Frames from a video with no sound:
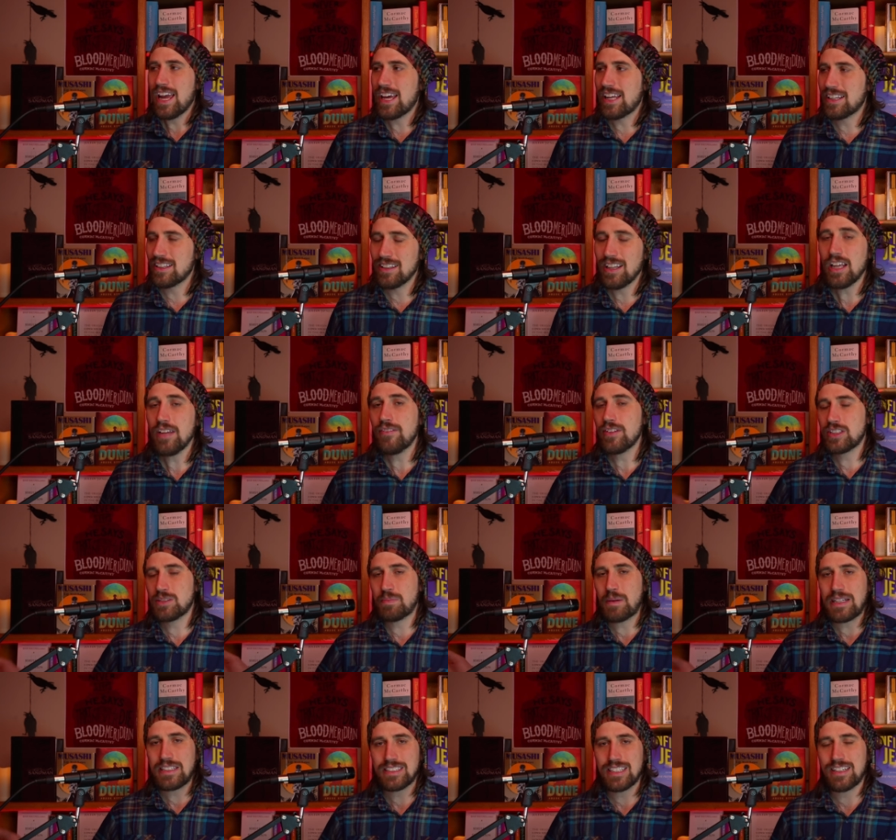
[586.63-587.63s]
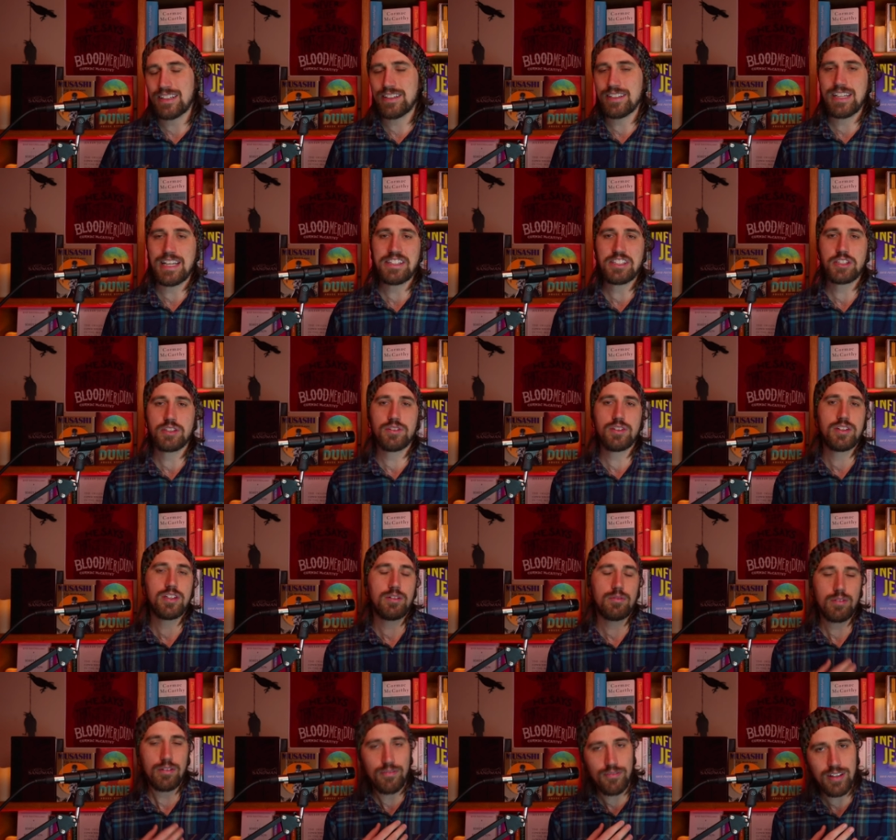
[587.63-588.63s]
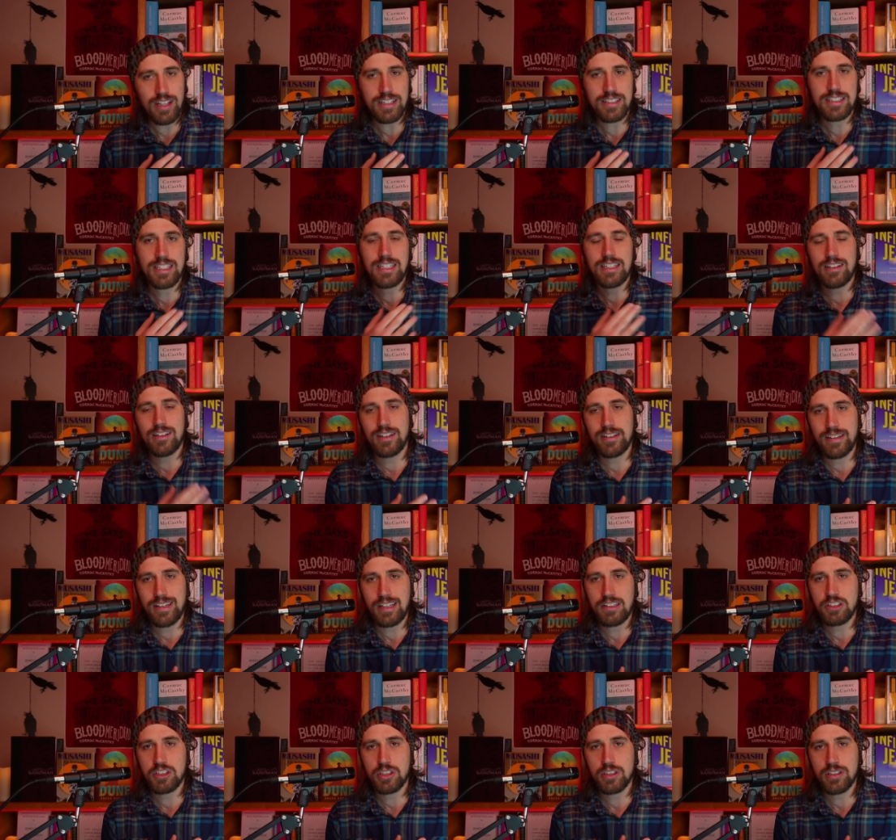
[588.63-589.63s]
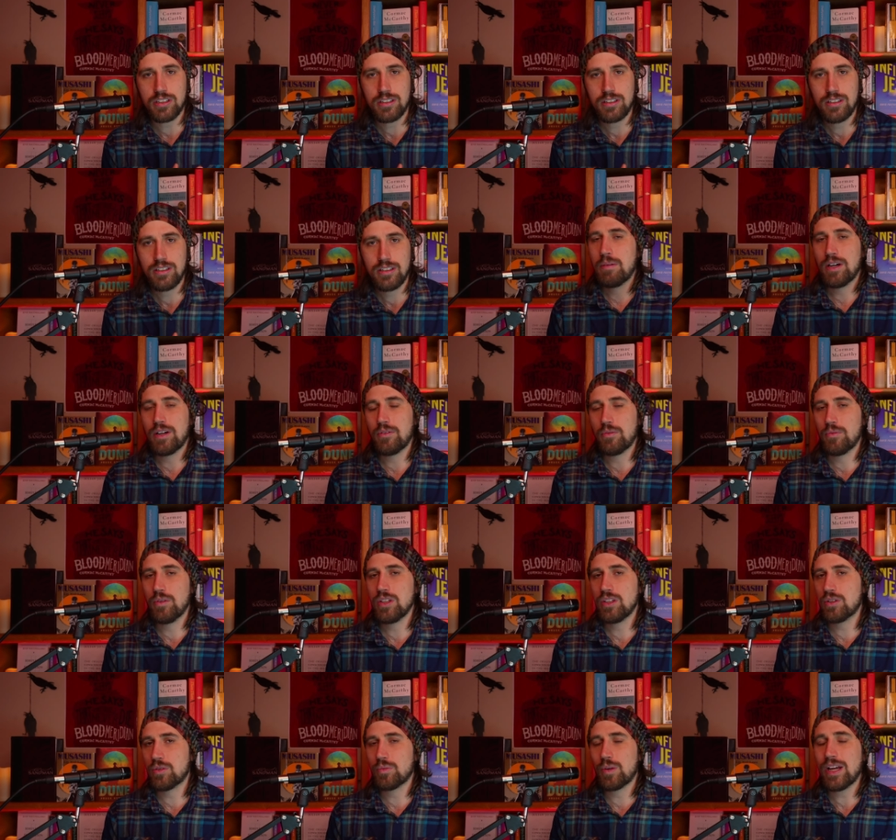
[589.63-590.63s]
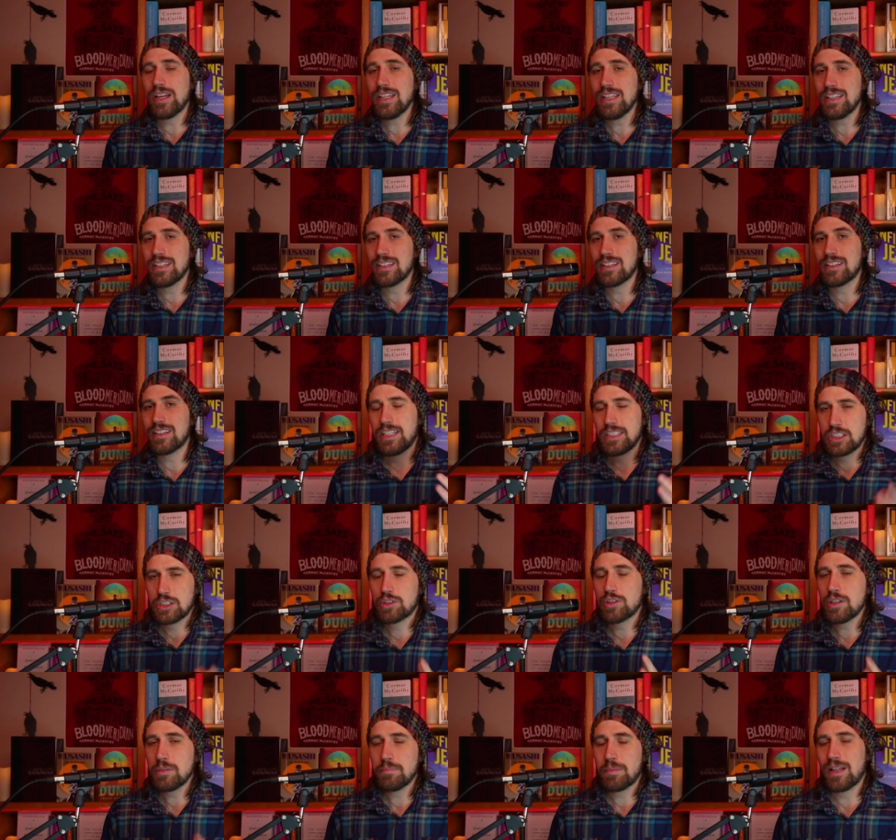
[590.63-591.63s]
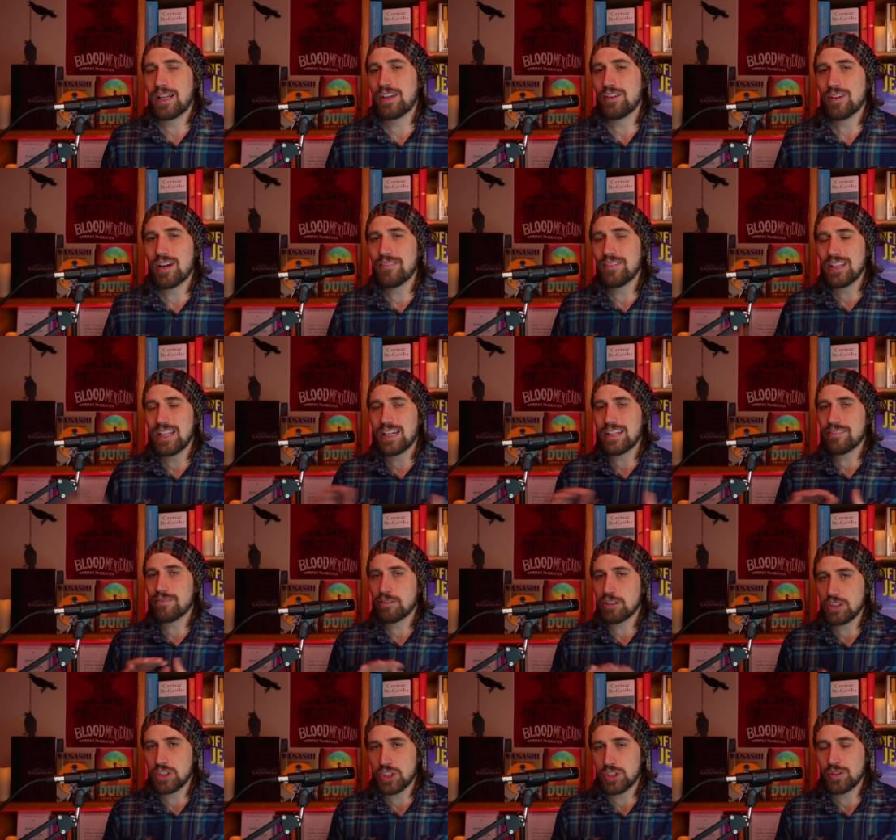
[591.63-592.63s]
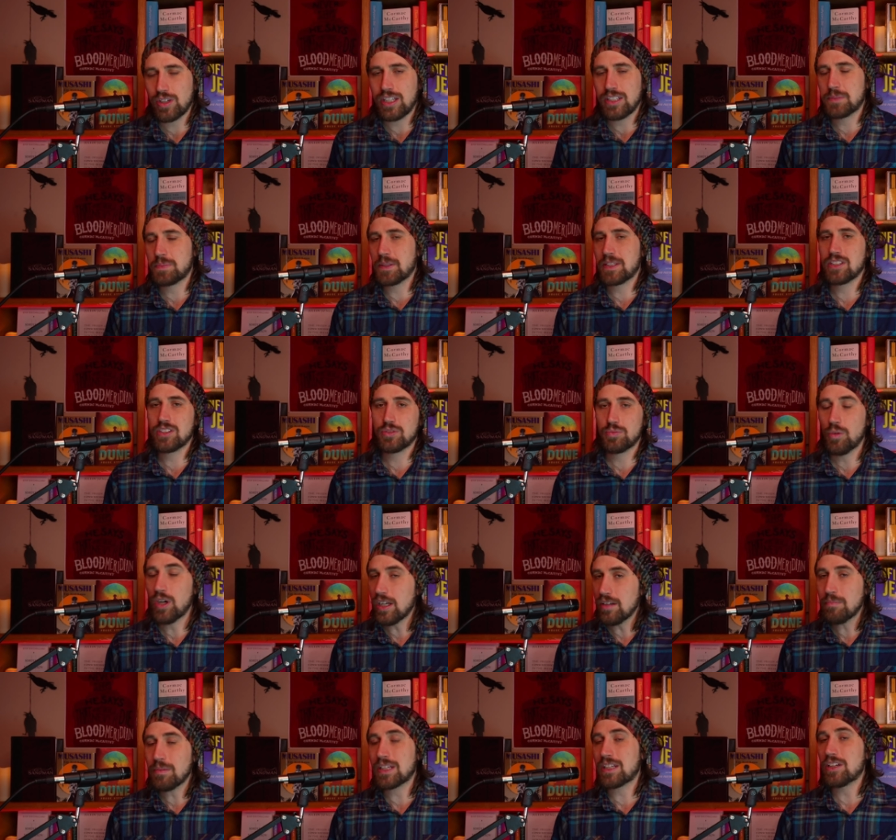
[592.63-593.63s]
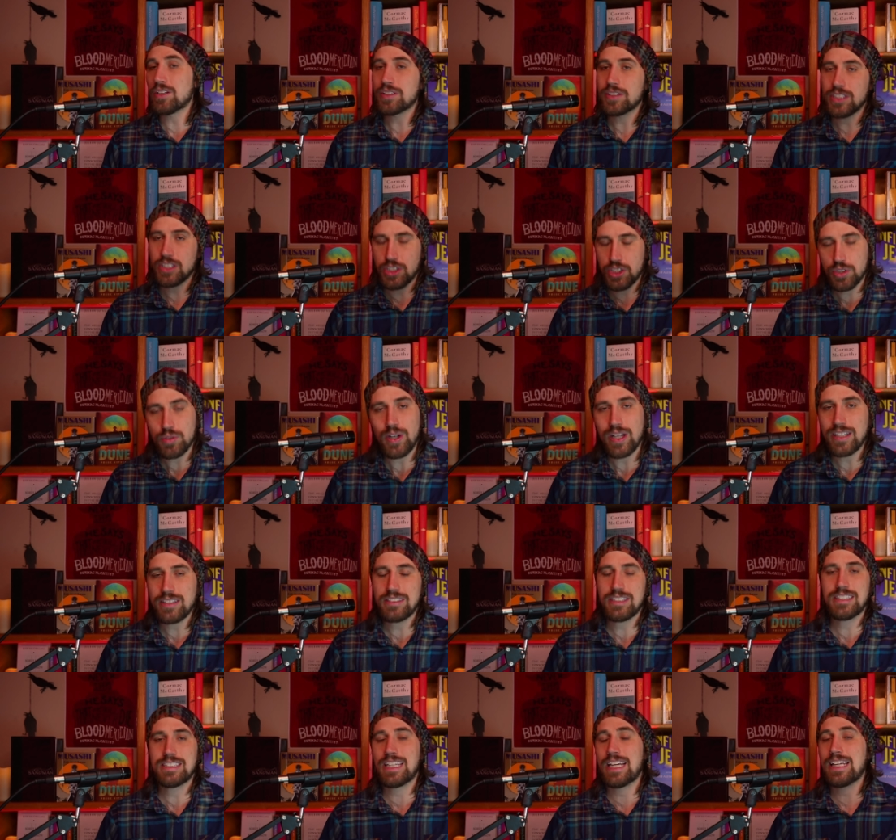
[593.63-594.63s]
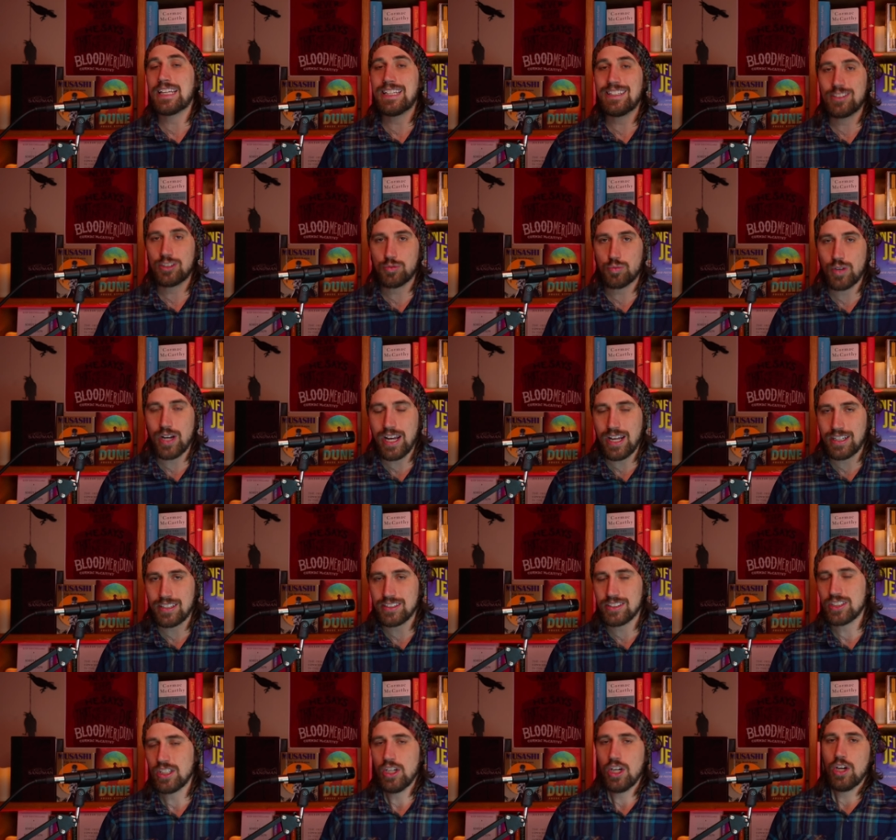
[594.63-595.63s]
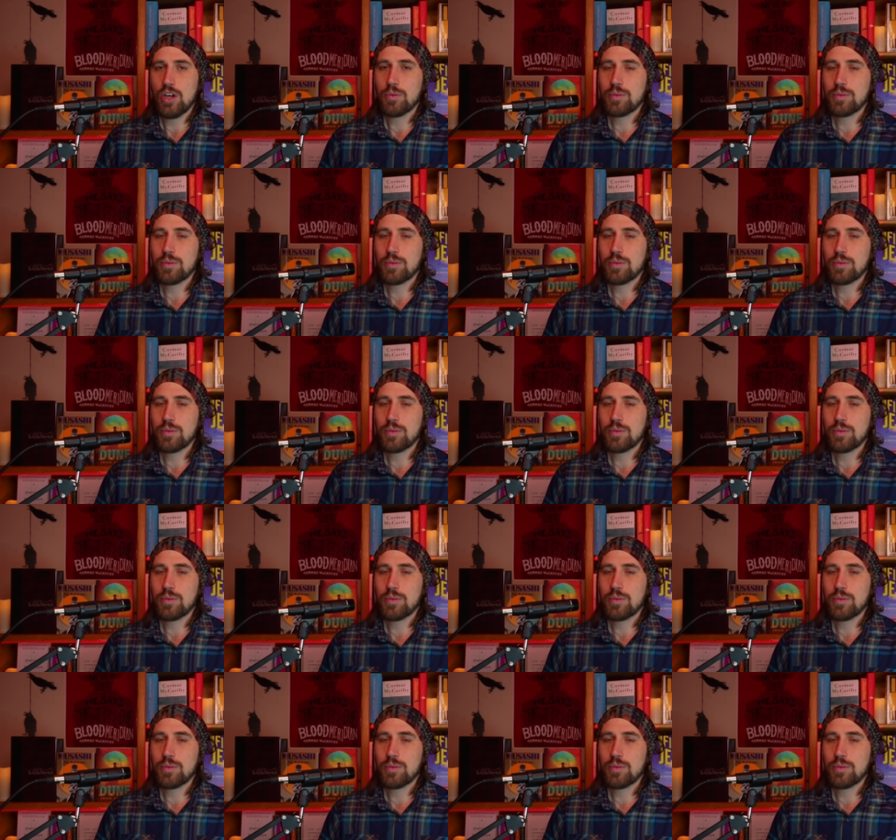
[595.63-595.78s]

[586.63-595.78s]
And a lot of it's based on nature and they're reflecting on nature. But when you're writing a screenplay, you have a lot of constraints because one of McCarthy's strengths is like his rants.